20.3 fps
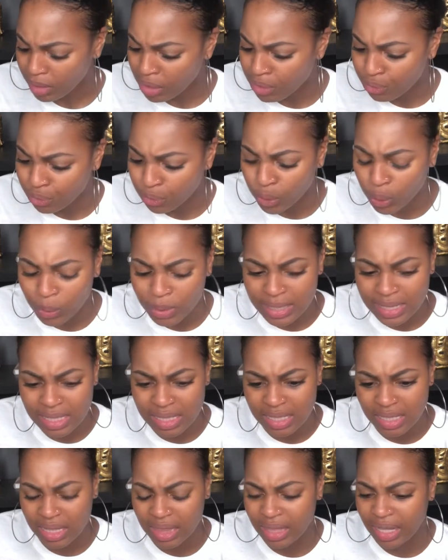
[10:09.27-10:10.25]

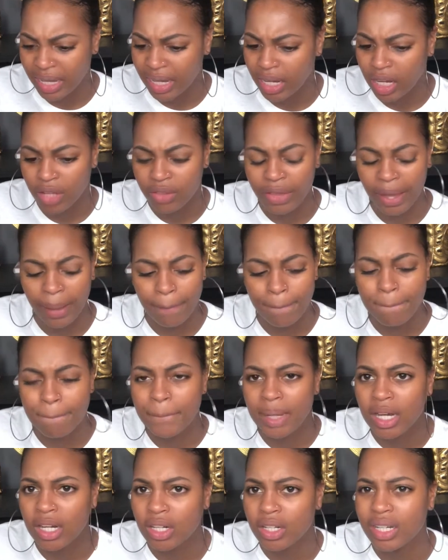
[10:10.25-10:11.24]
influences in there. That
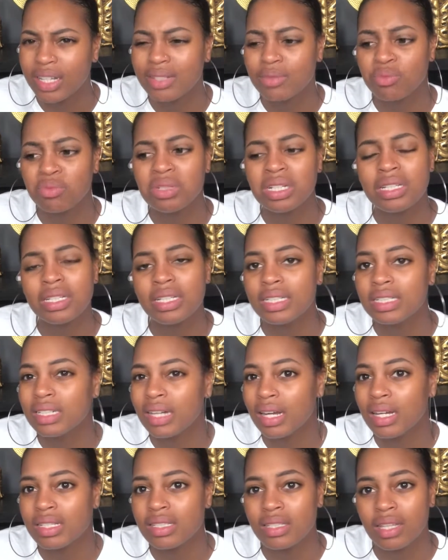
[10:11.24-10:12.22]
butter, it really
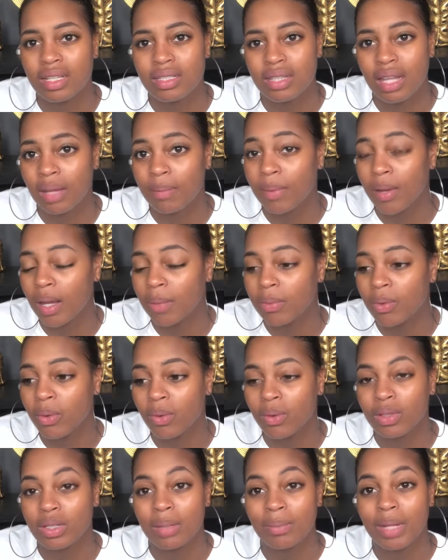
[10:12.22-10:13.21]
does taste like popcorn.